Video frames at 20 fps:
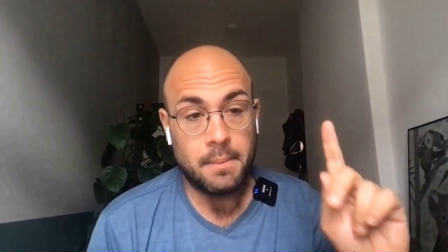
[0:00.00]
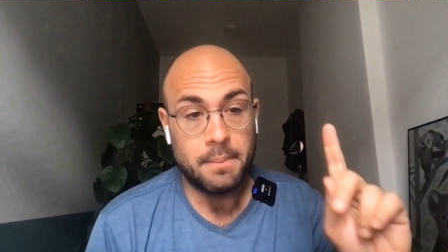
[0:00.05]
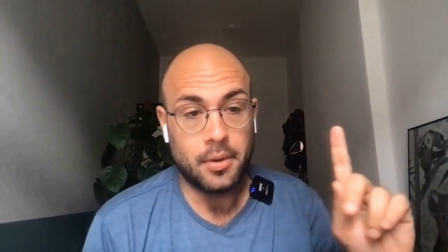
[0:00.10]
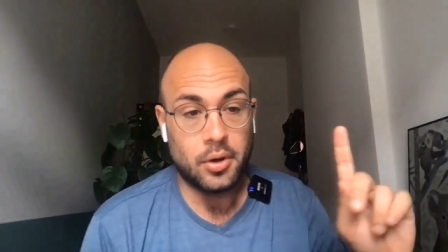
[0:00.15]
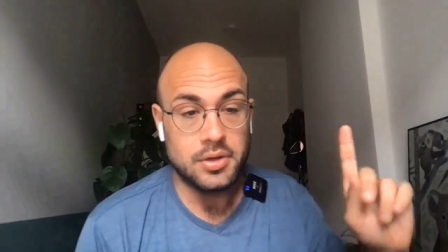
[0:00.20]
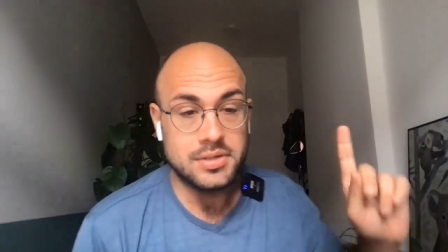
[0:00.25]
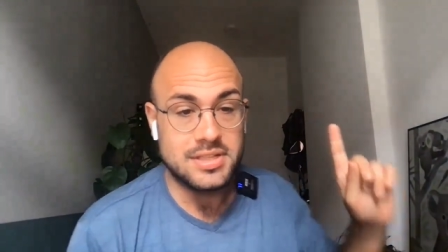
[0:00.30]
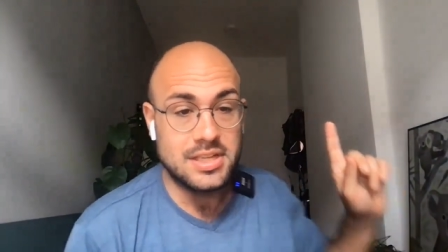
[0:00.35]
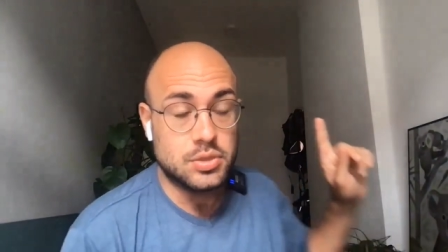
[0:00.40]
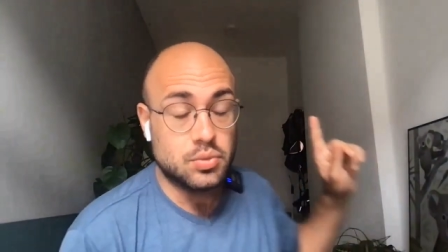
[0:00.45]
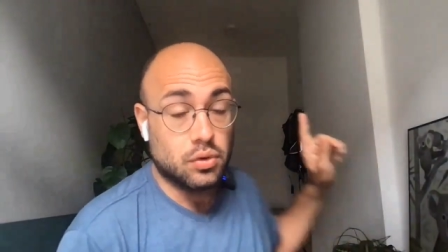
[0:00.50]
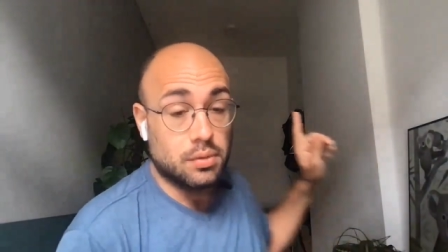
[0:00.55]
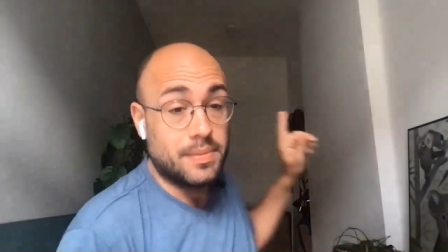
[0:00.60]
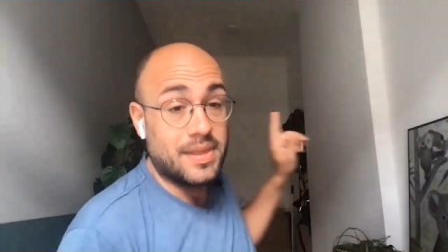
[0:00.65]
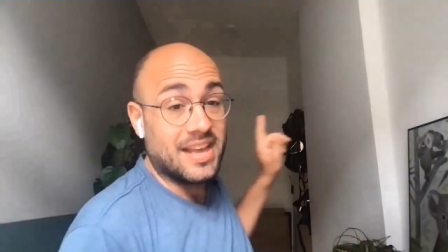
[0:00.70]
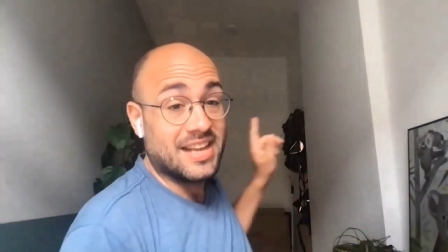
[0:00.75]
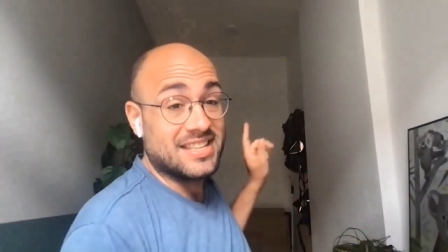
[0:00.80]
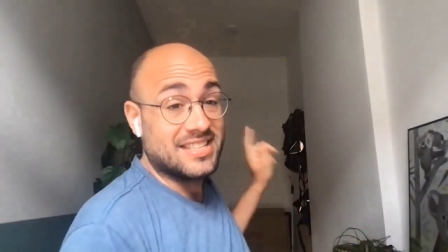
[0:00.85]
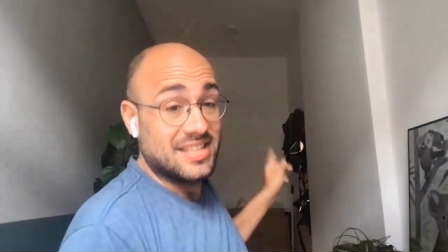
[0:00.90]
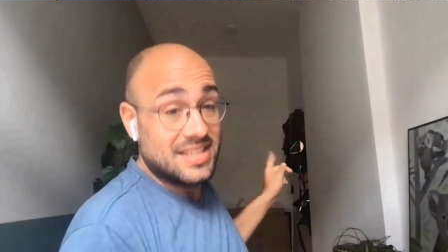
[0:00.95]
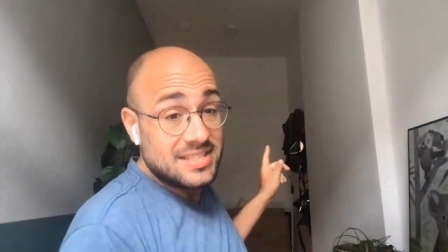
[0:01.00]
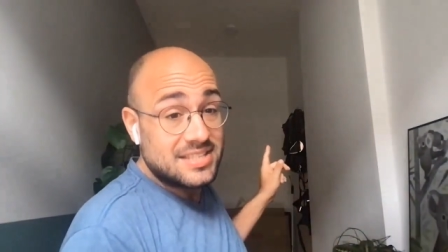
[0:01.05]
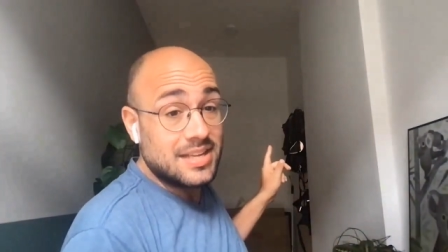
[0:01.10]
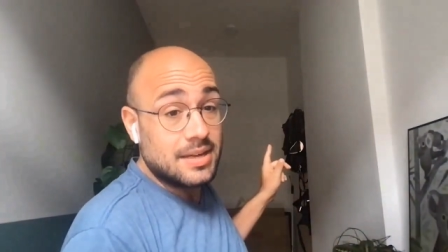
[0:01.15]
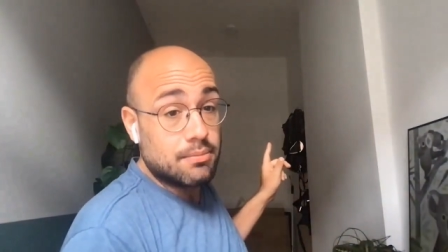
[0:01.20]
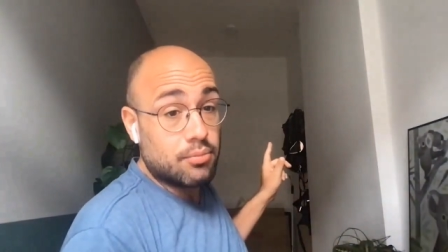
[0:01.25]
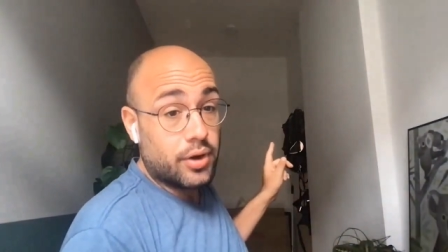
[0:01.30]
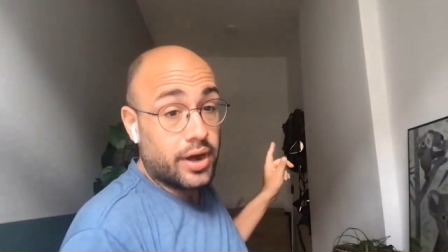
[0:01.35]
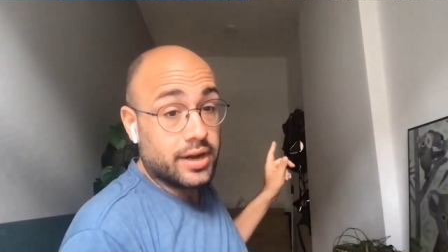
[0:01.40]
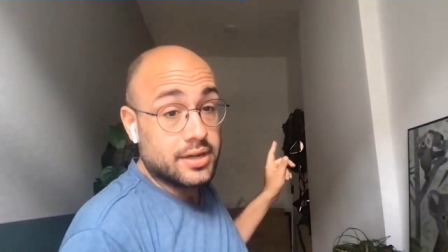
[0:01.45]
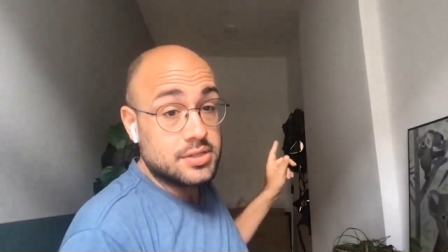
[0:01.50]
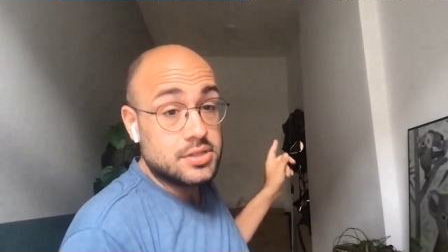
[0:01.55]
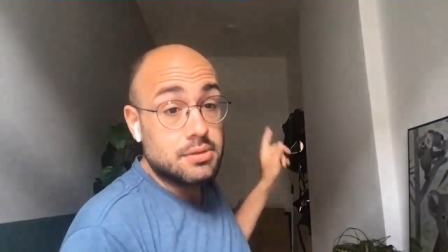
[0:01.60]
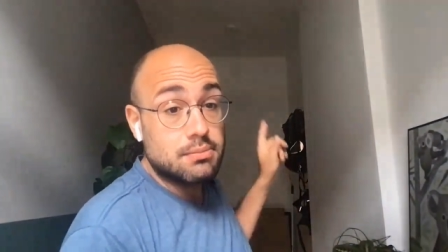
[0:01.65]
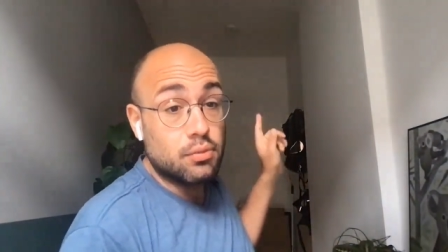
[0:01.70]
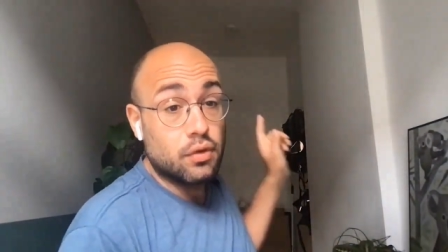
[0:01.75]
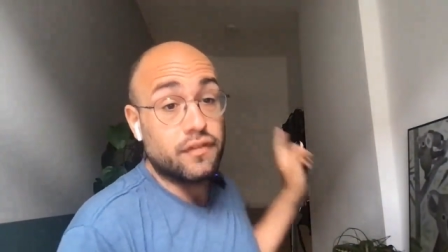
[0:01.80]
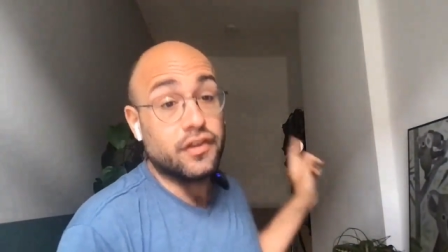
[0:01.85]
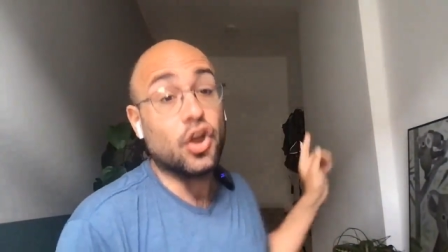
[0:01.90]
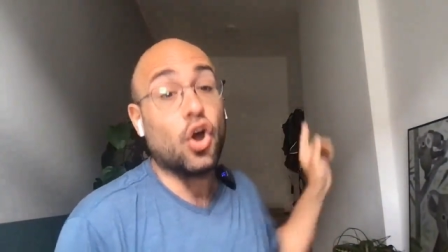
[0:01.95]
because this will be existing brands
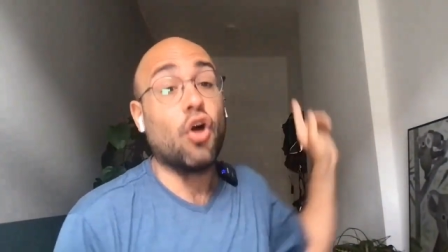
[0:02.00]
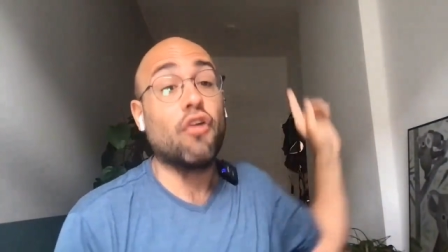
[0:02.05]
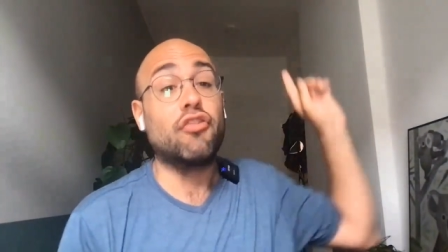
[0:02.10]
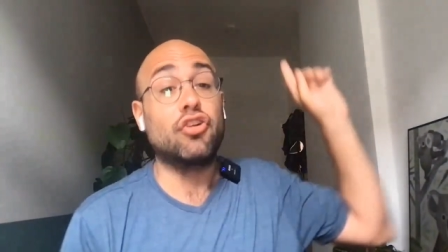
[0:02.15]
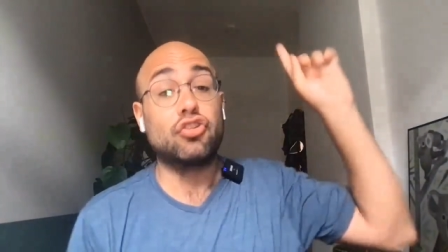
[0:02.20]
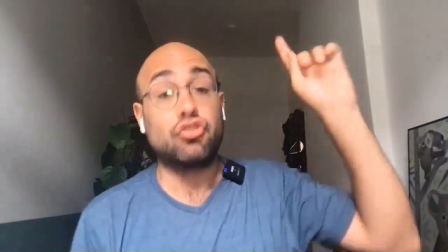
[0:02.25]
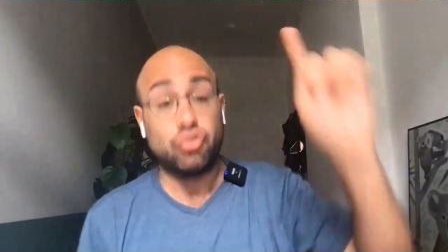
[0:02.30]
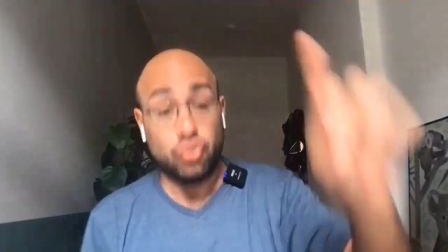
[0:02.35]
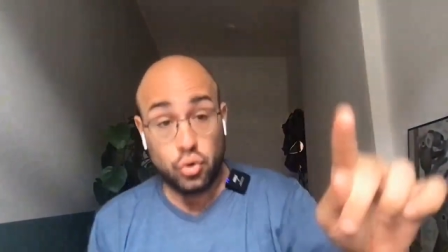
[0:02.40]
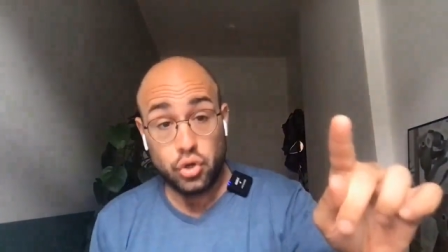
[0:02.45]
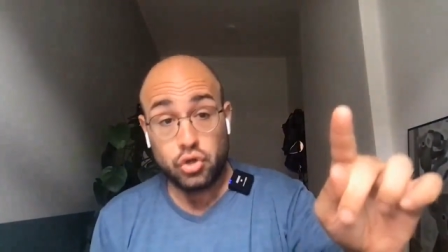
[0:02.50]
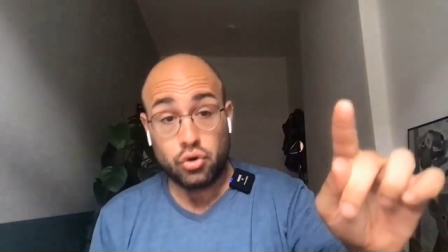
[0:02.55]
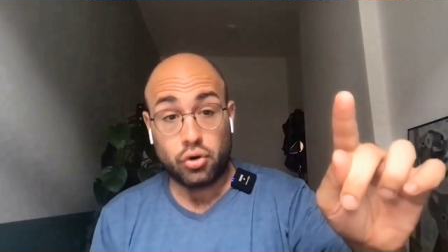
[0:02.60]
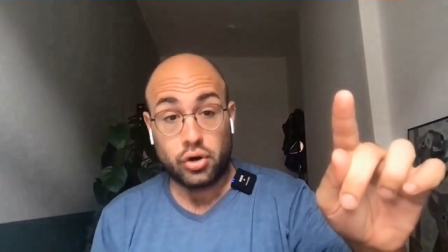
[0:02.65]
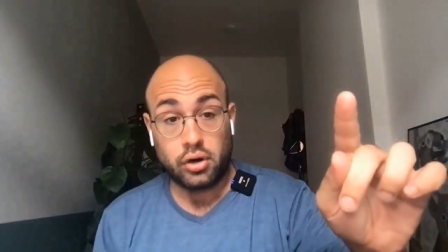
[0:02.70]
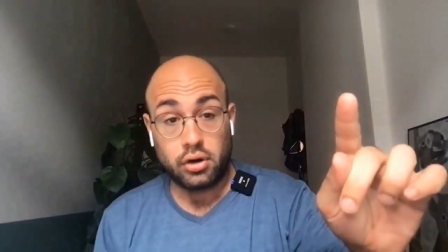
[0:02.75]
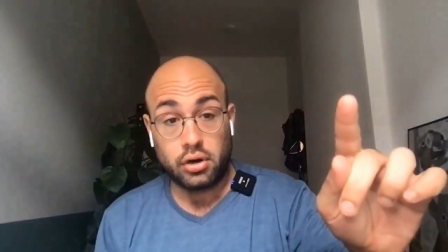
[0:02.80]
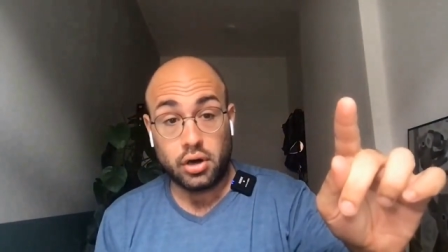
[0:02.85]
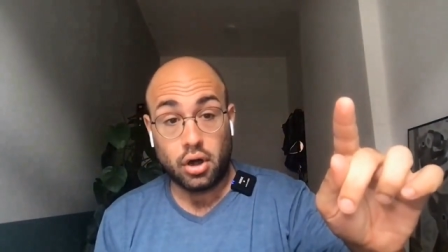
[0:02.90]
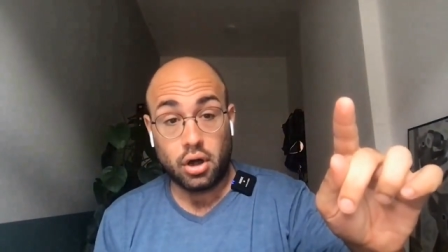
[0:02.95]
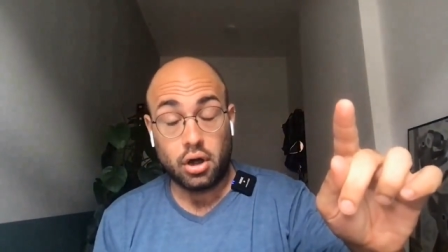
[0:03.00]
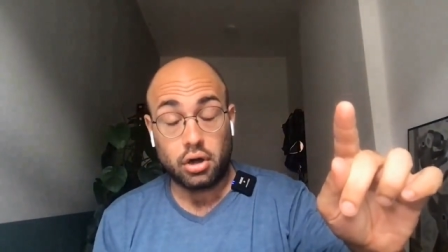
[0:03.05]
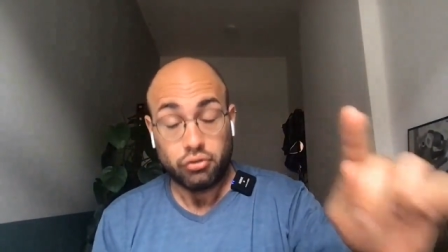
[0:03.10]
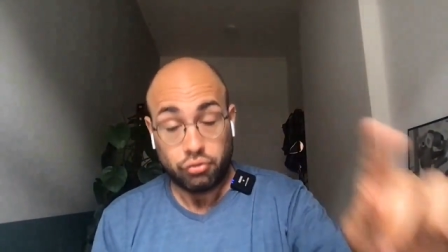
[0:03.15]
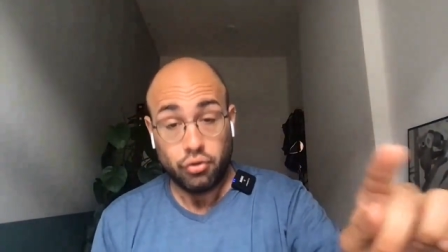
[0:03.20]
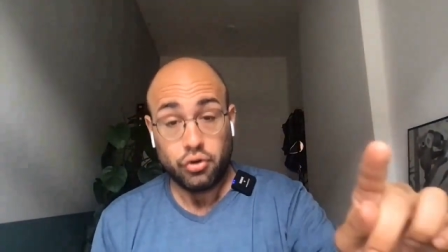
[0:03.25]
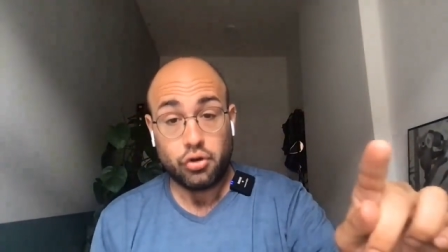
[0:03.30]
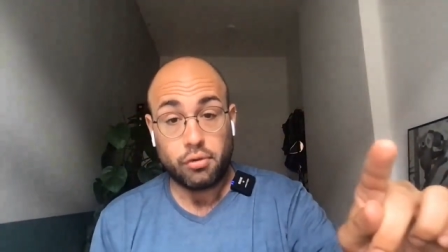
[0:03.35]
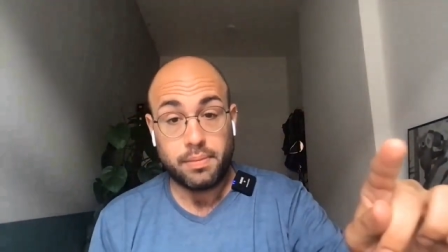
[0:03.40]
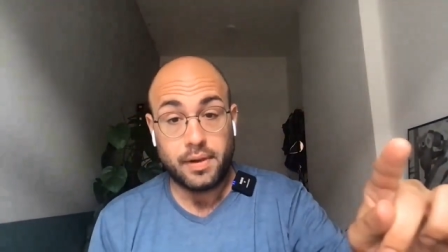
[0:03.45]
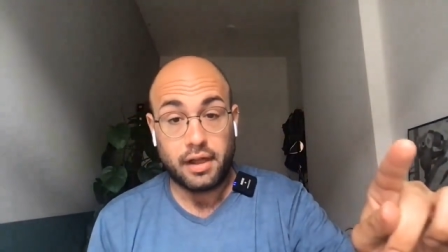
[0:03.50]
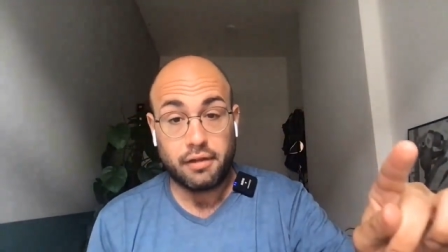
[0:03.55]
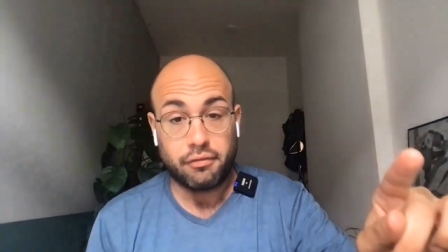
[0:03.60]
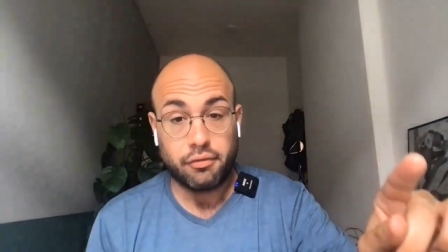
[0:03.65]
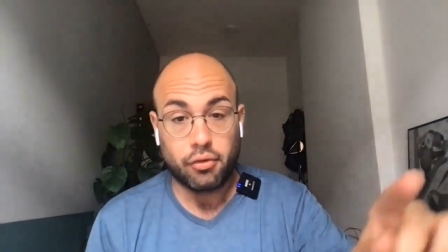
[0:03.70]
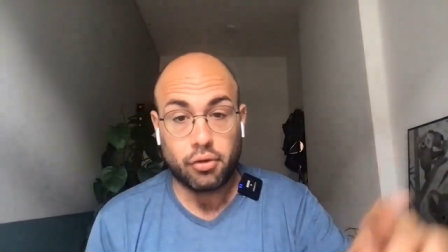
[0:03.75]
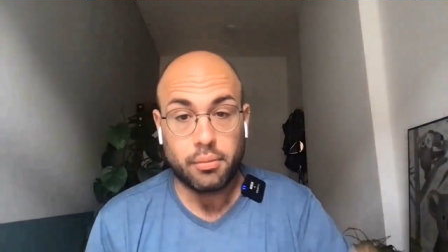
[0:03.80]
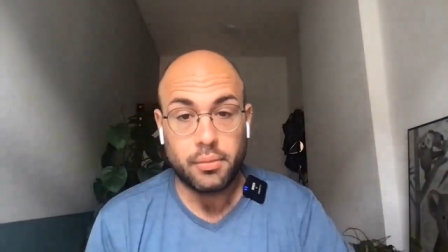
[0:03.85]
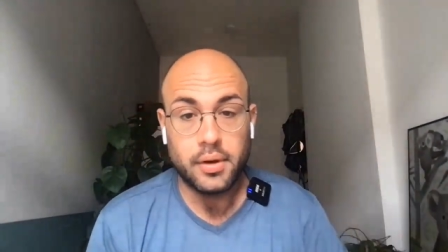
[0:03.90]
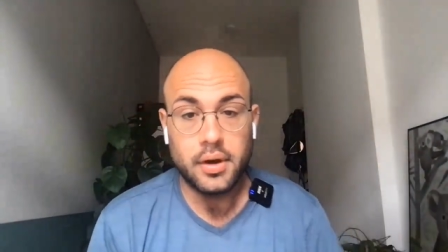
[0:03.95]
moving over to your
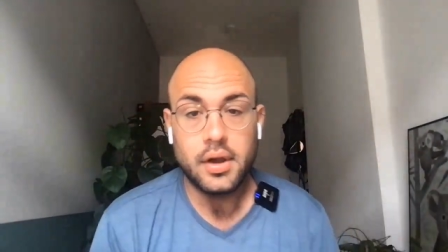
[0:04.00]
platform.